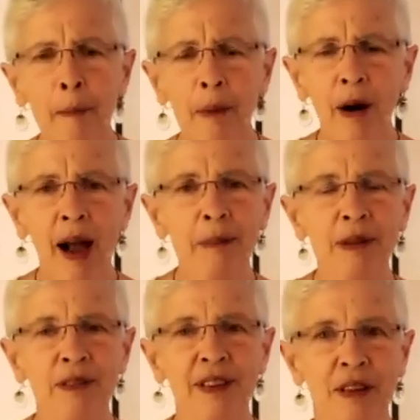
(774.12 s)
Perhaps
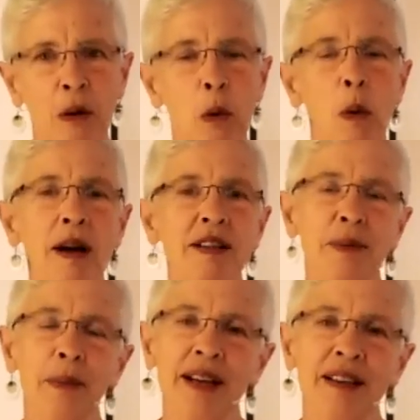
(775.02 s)
if it's a
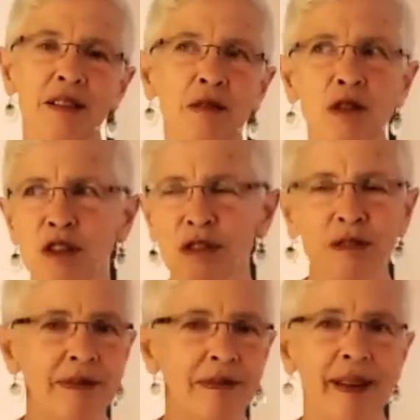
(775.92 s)
question, we can just
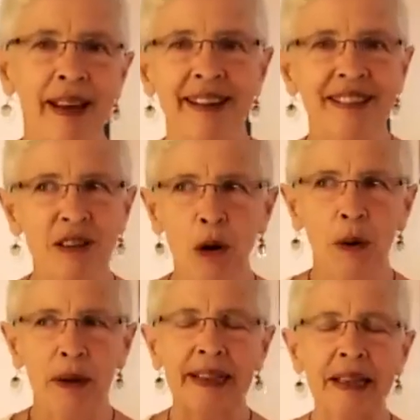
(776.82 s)

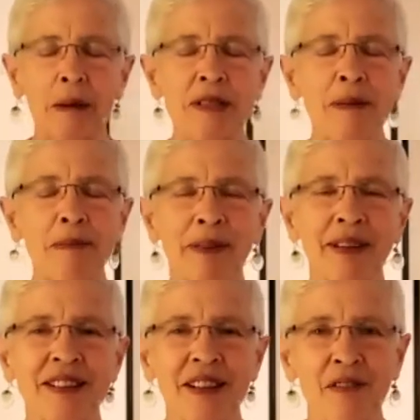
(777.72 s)
go a little deeper
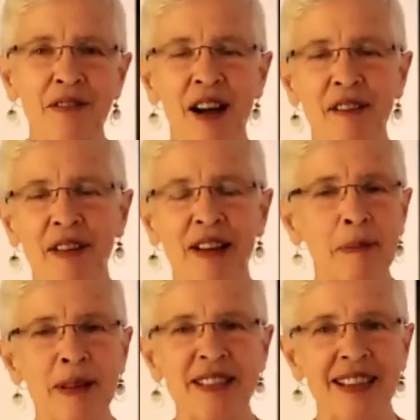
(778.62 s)
into the 5
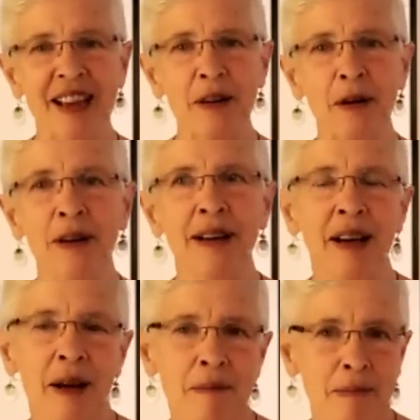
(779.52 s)
elements later,
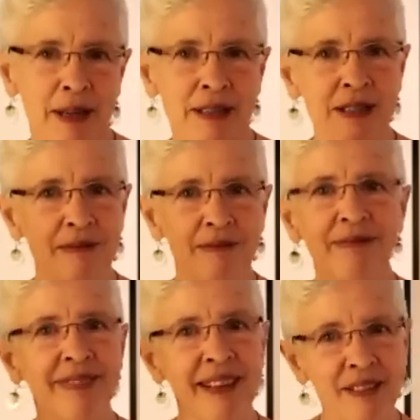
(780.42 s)
but
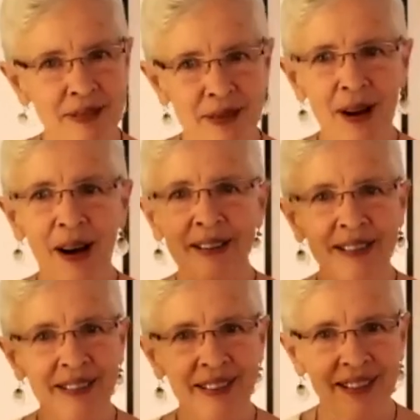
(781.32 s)
that's
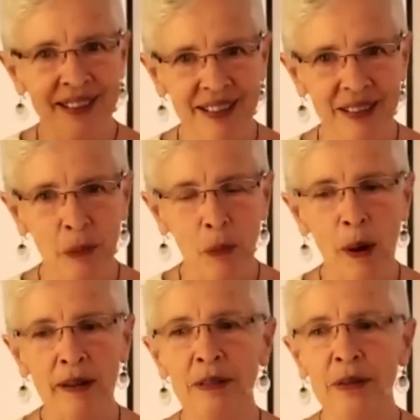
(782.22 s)
not the
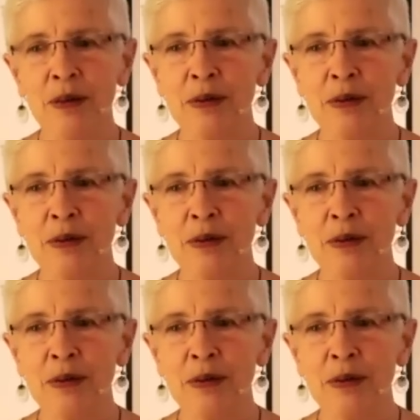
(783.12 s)
Western